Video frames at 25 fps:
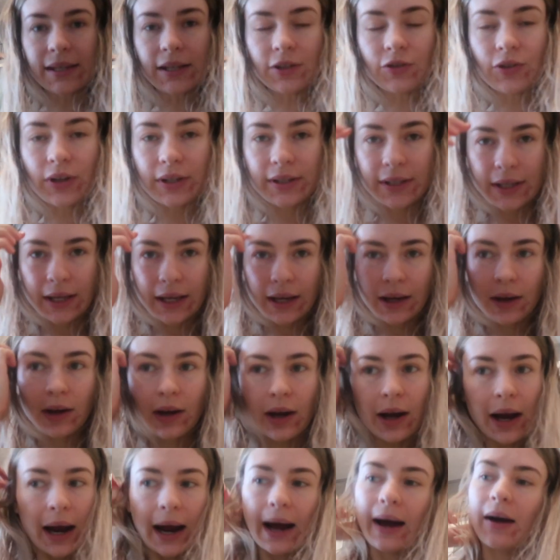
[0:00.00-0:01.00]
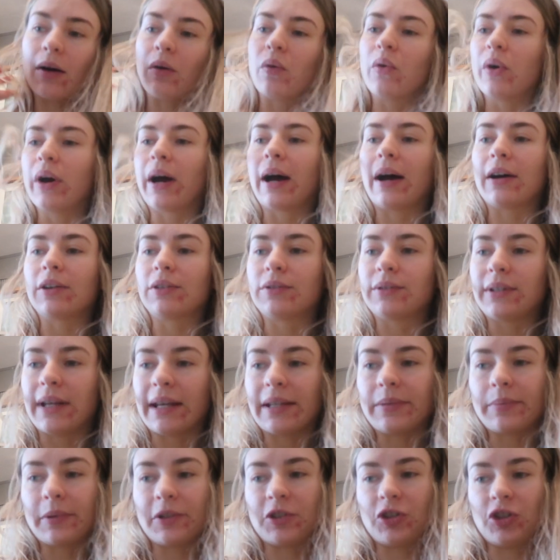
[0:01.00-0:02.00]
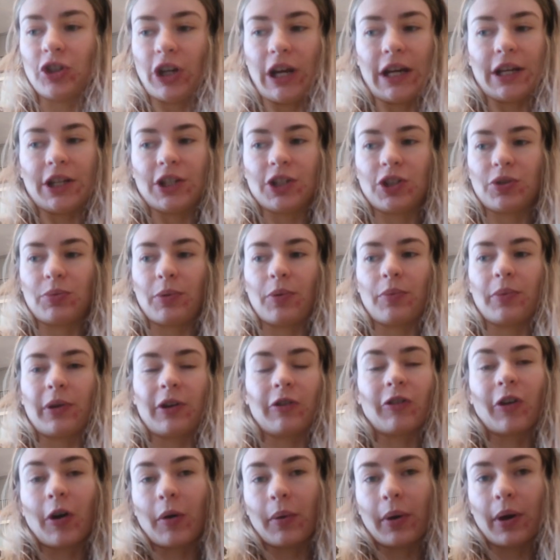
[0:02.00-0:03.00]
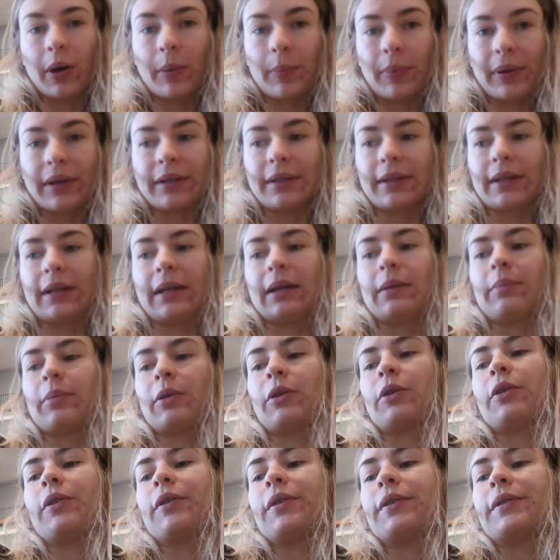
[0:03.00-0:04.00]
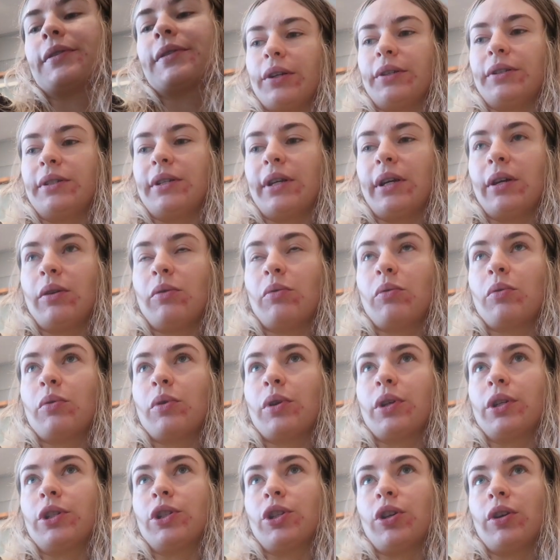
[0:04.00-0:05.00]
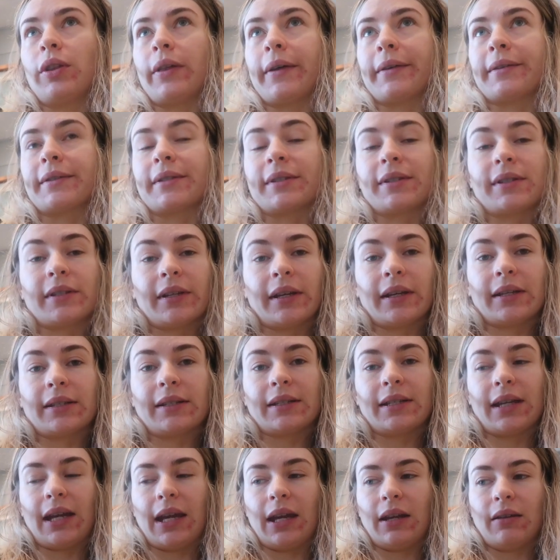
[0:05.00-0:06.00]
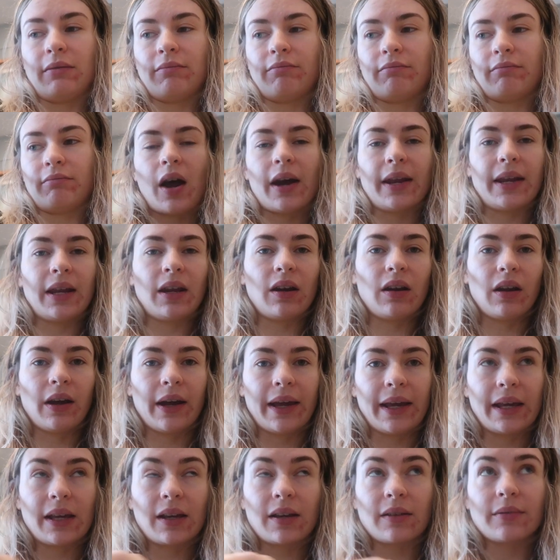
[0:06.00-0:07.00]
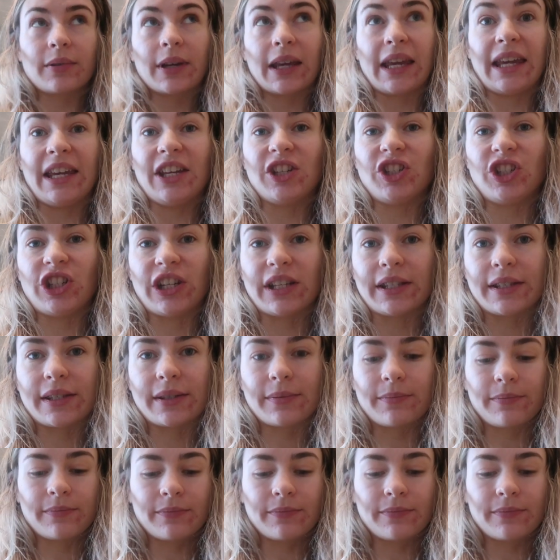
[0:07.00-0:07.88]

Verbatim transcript: interesting how our taste buds change when we grow up, isn't it? Because until two thousand sixteen, I didn't like quiches.